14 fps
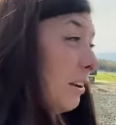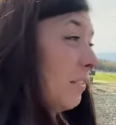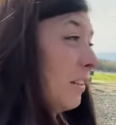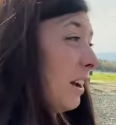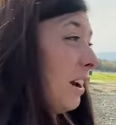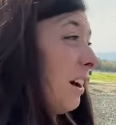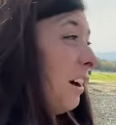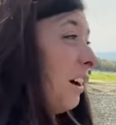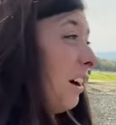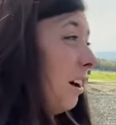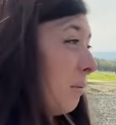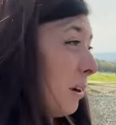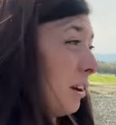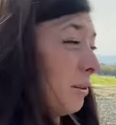definitely got
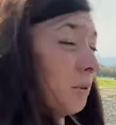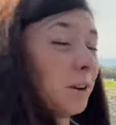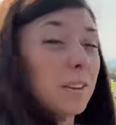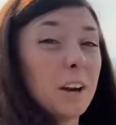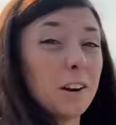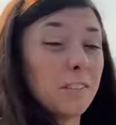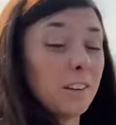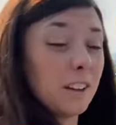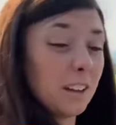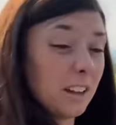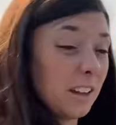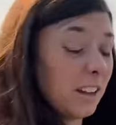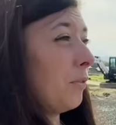our money's worth out of it.